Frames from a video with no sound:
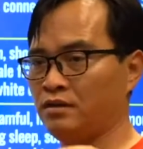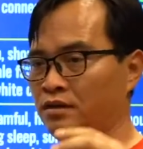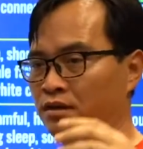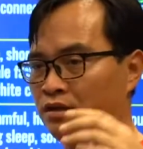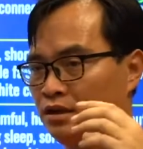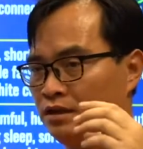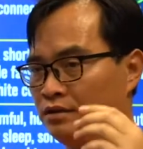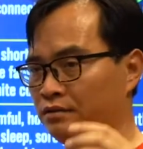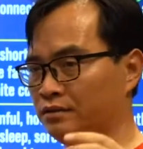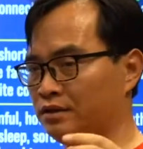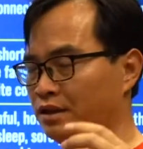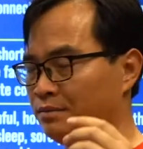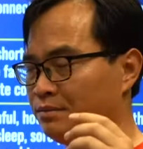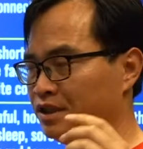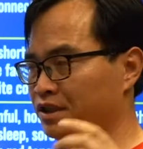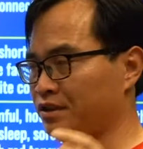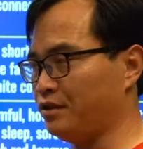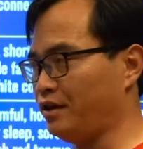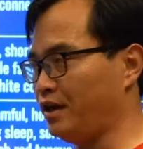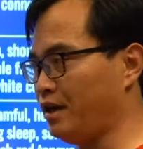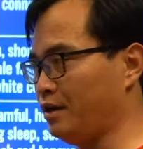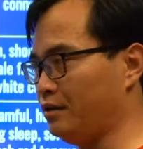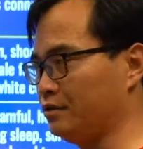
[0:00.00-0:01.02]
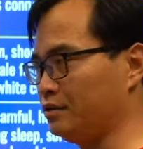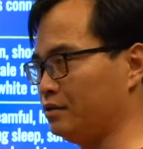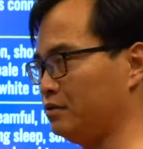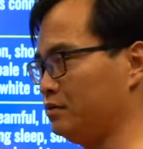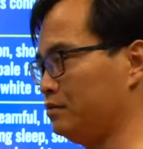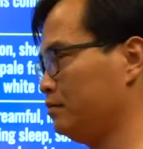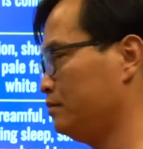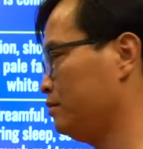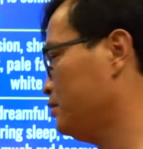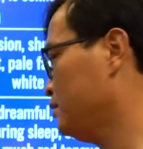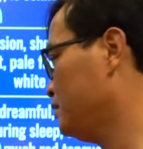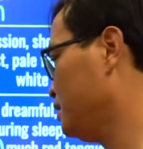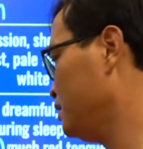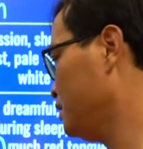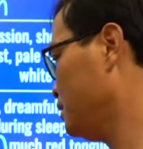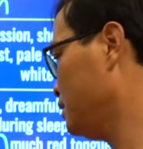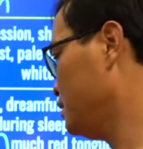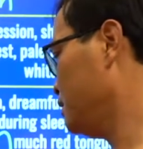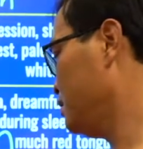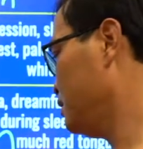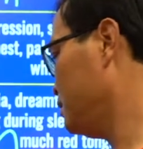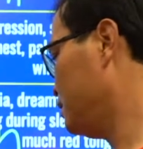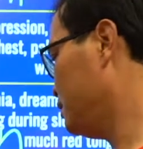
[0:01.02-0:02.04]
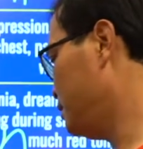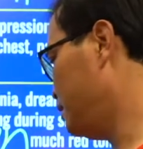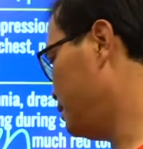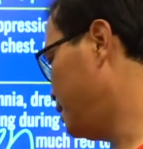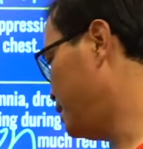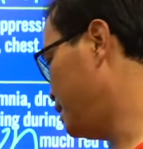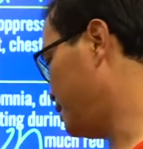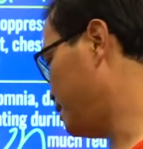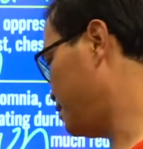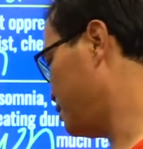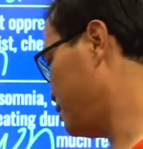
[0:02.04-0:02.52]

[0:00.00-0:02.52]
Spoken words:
It will damage your health. Yes,